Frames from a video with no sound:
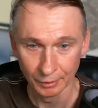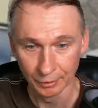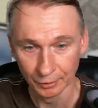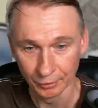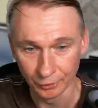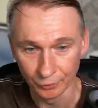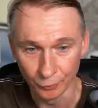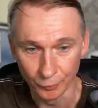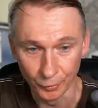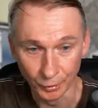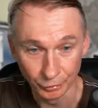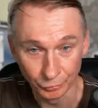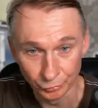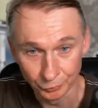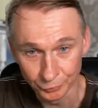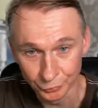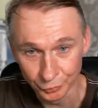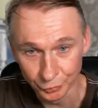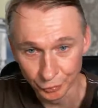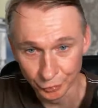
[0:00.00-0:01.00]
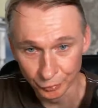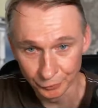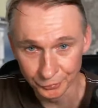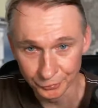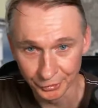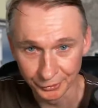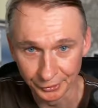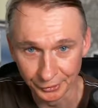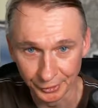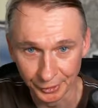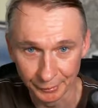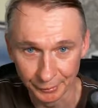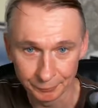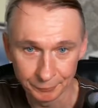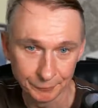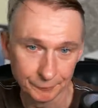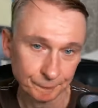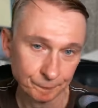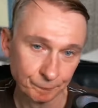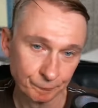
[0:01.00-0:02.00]
Welcome to Home Tiny Lab.
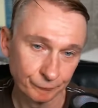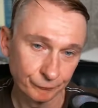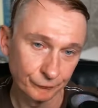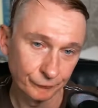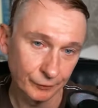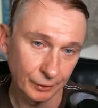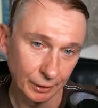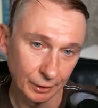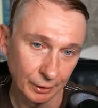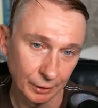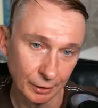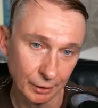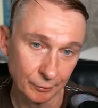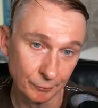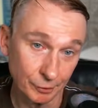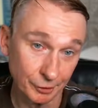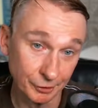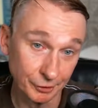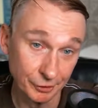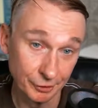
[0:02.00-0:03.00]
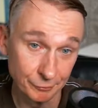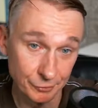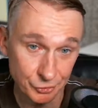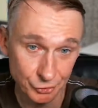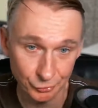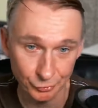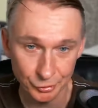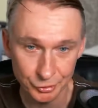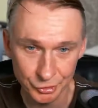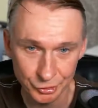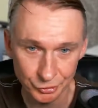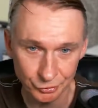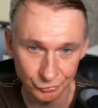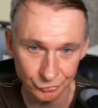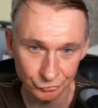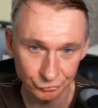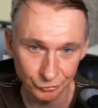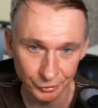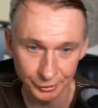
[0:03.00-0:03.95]
My name is Christoph,